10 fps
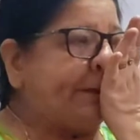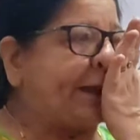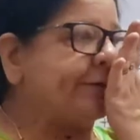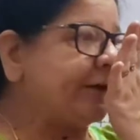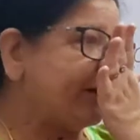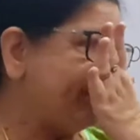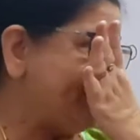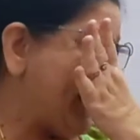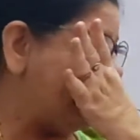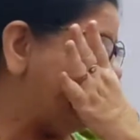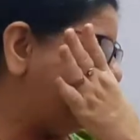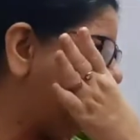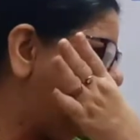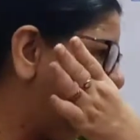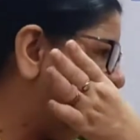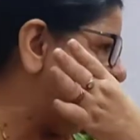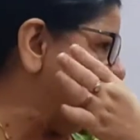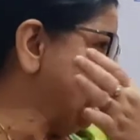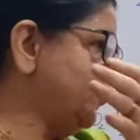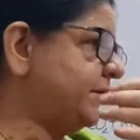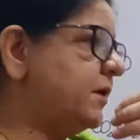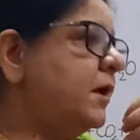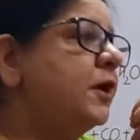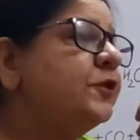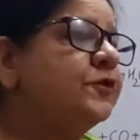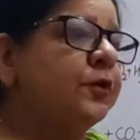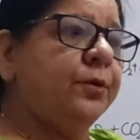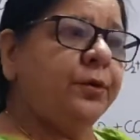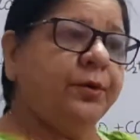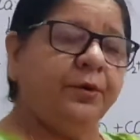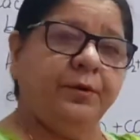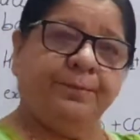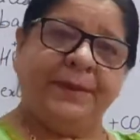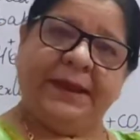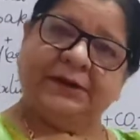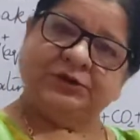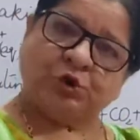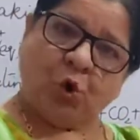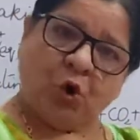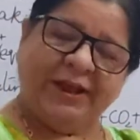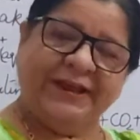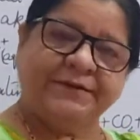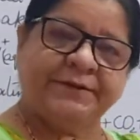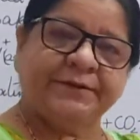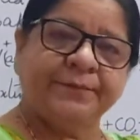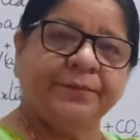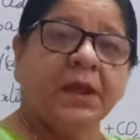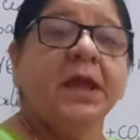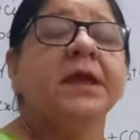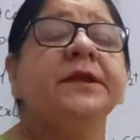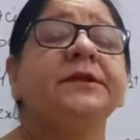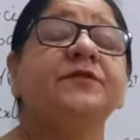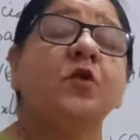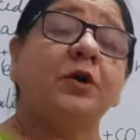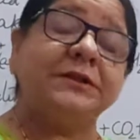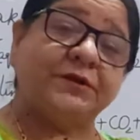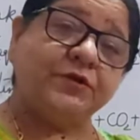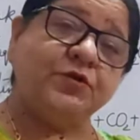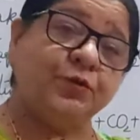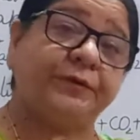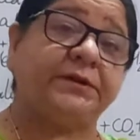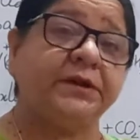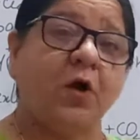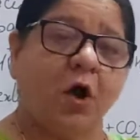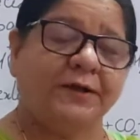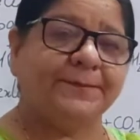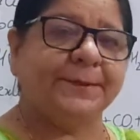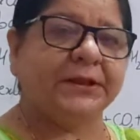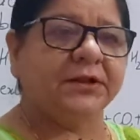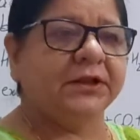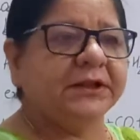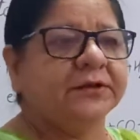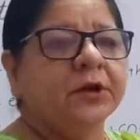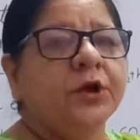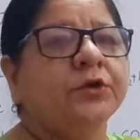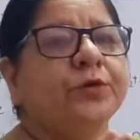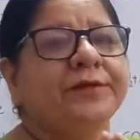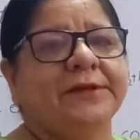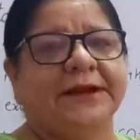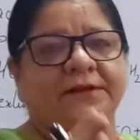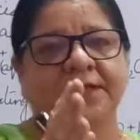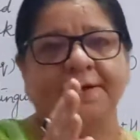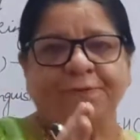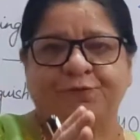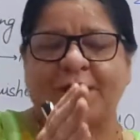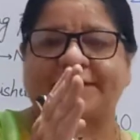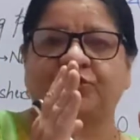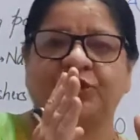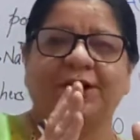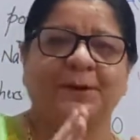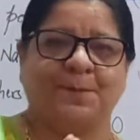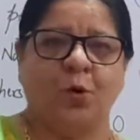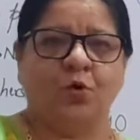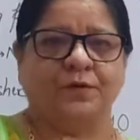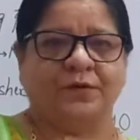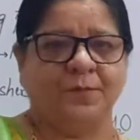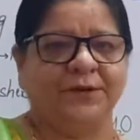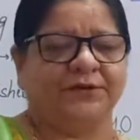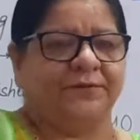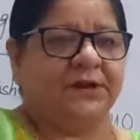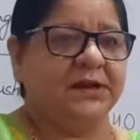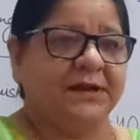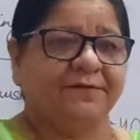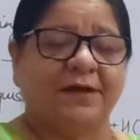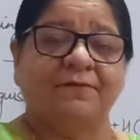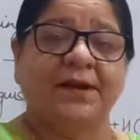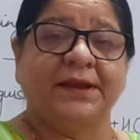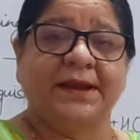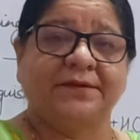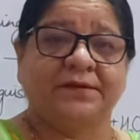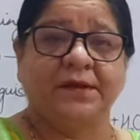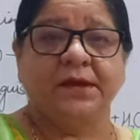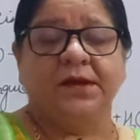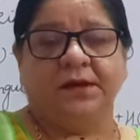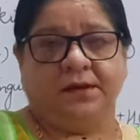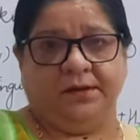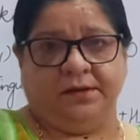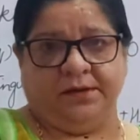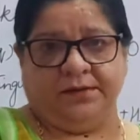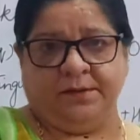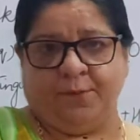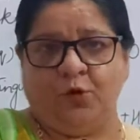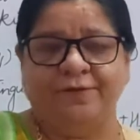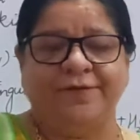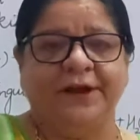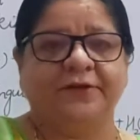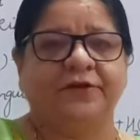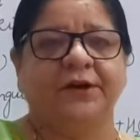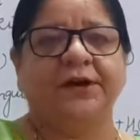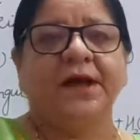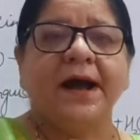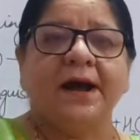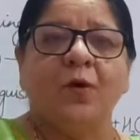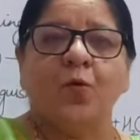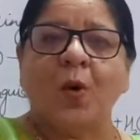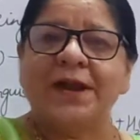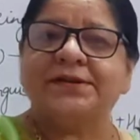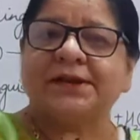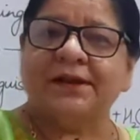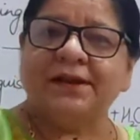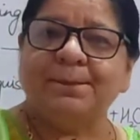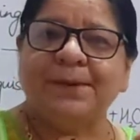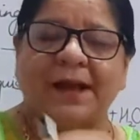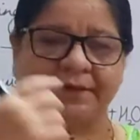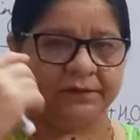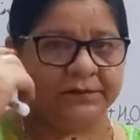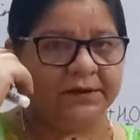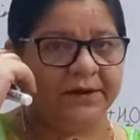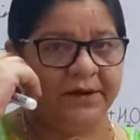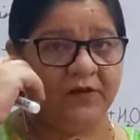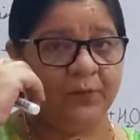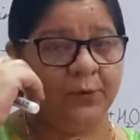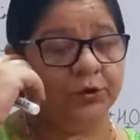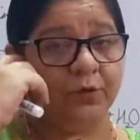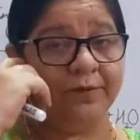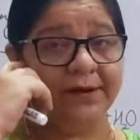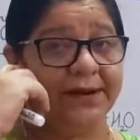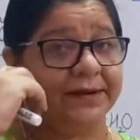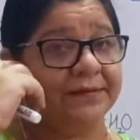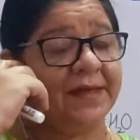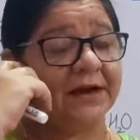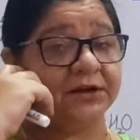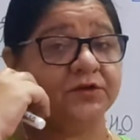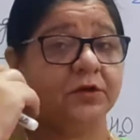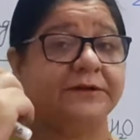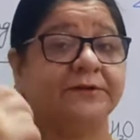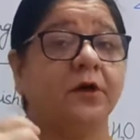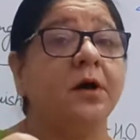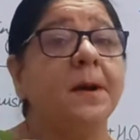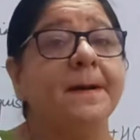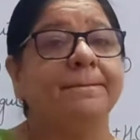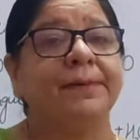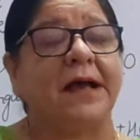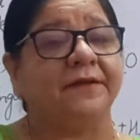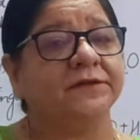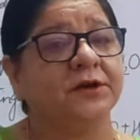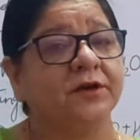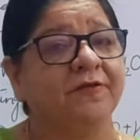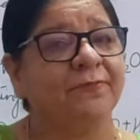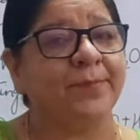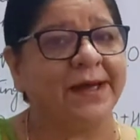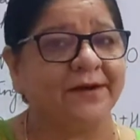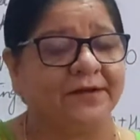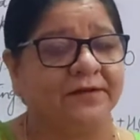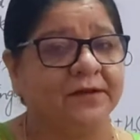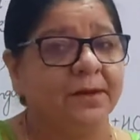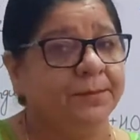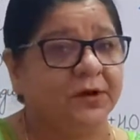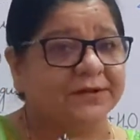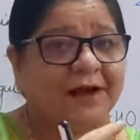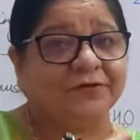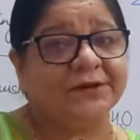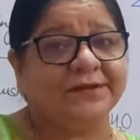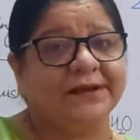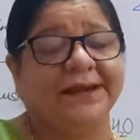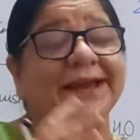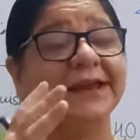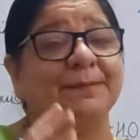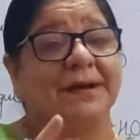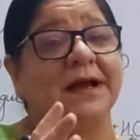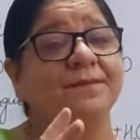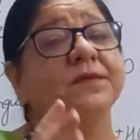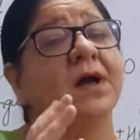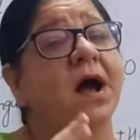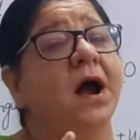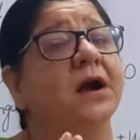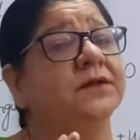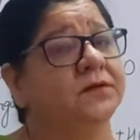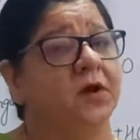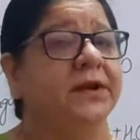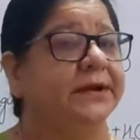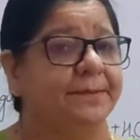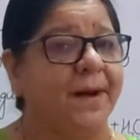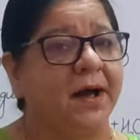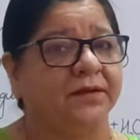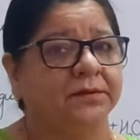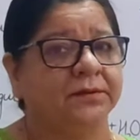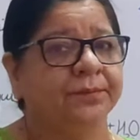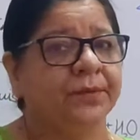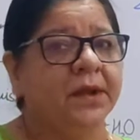Plaster of Paris can be used to make toys. It is also used in hospitals to set the fractured bones. You must have seen if someone gets the bone fractured, a white color plaster is put over it. That is also plaster of Paris, because after setting it becomes hard solid mass.